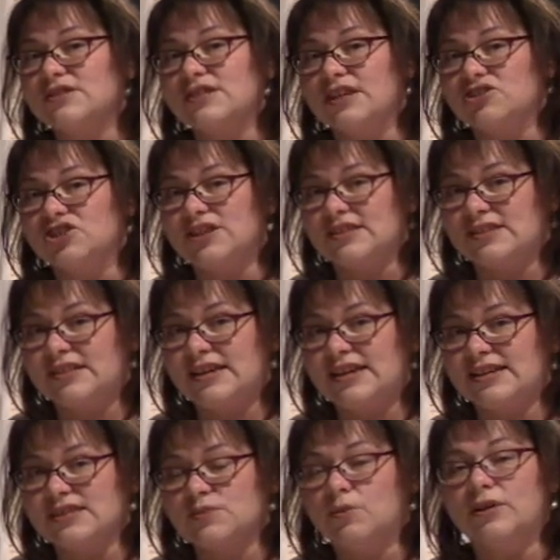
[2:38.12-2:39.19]
such as
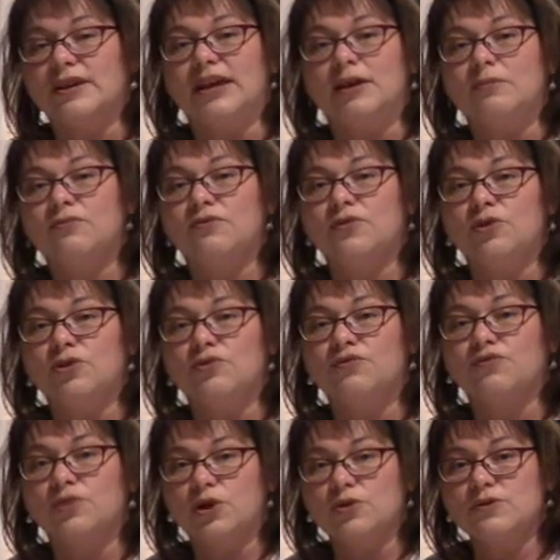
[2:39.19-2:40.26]
this will keep food
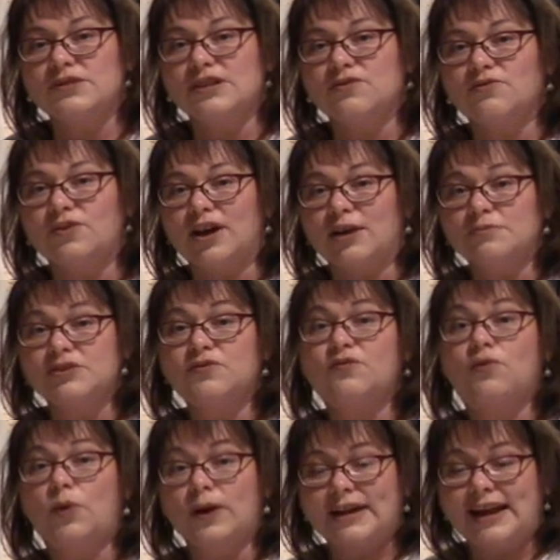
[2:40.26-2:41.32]
frozen for up to
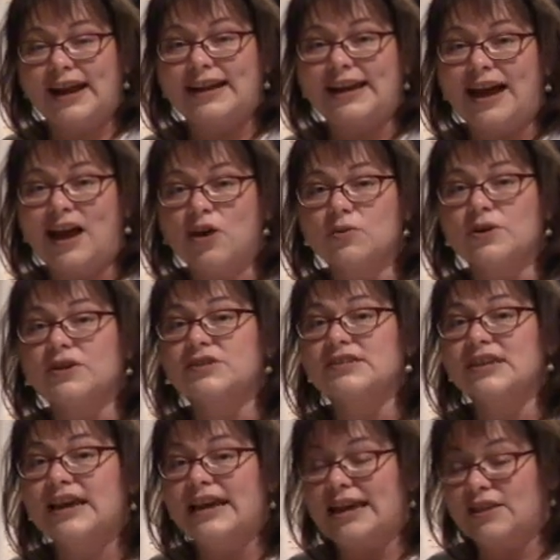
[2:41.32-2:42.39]
48
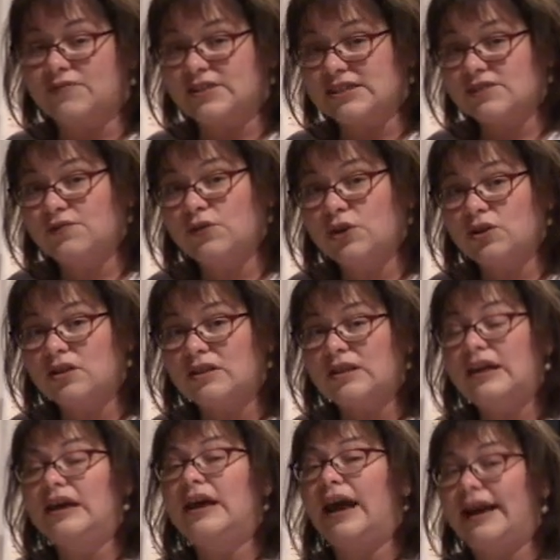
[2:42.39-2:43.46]
hours if it's full
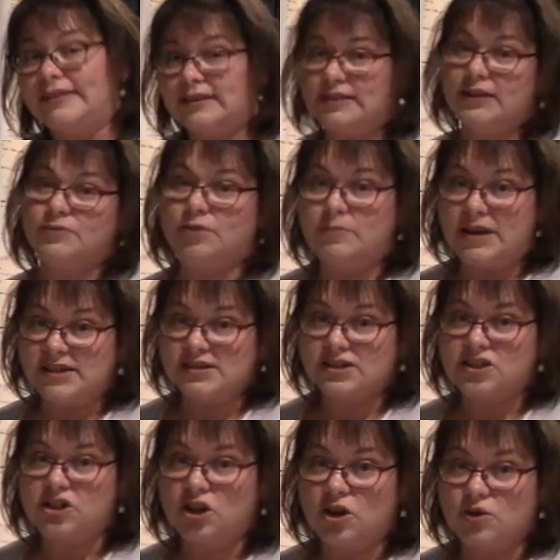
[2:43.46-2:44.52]
and the lid remains
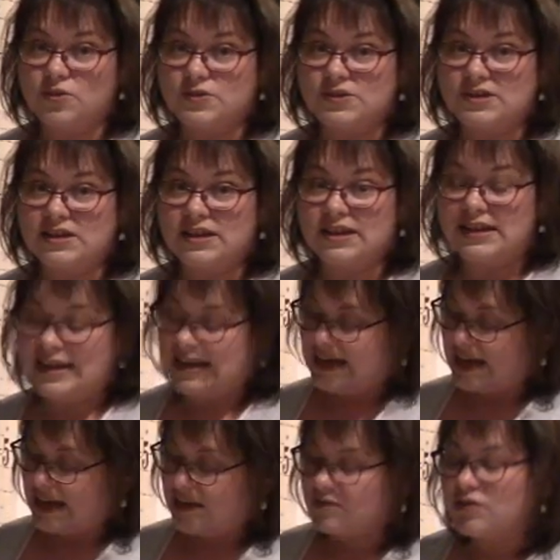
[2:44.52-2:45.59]
closed.
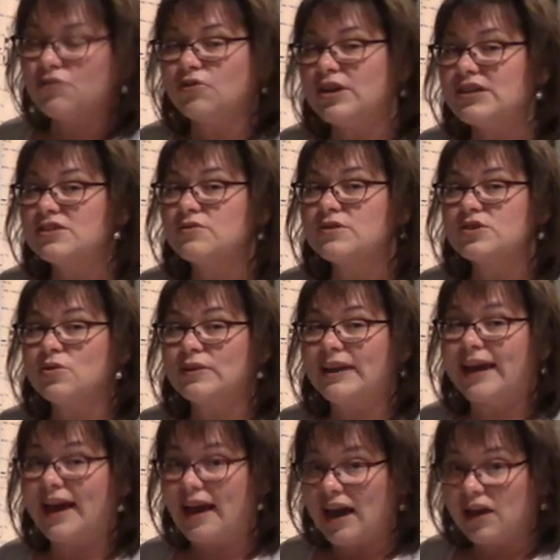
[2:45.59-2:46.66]
If the freezer is only
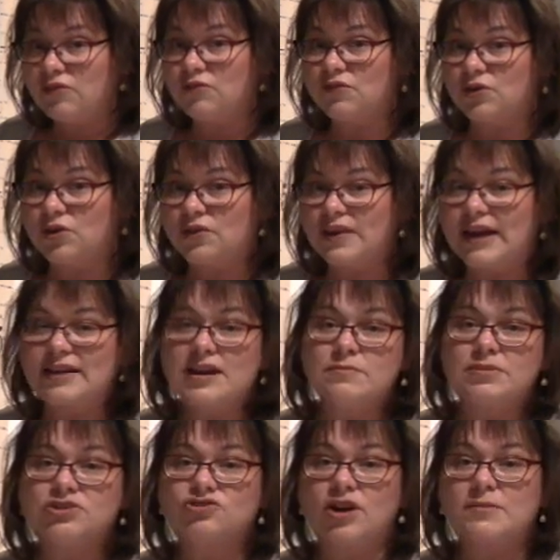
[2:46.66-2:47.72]
half full, that
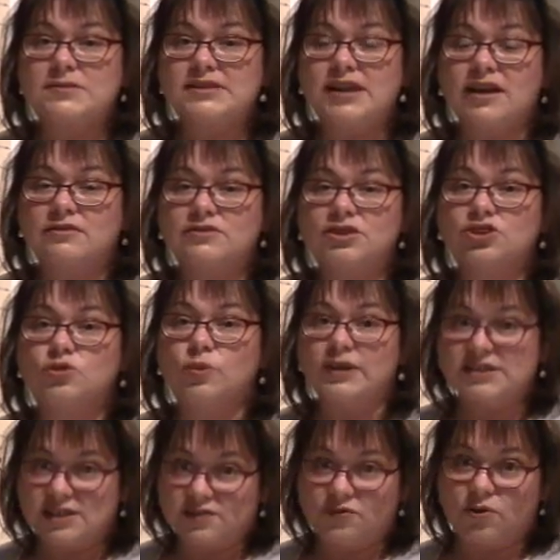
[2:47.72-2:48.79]
number drops down to
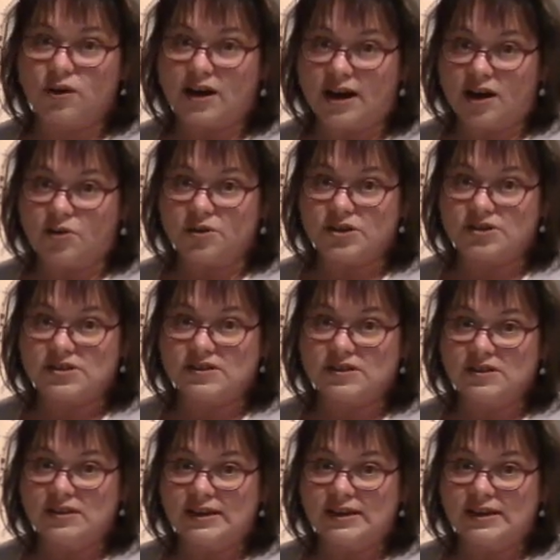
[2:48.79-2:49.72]
24 hours.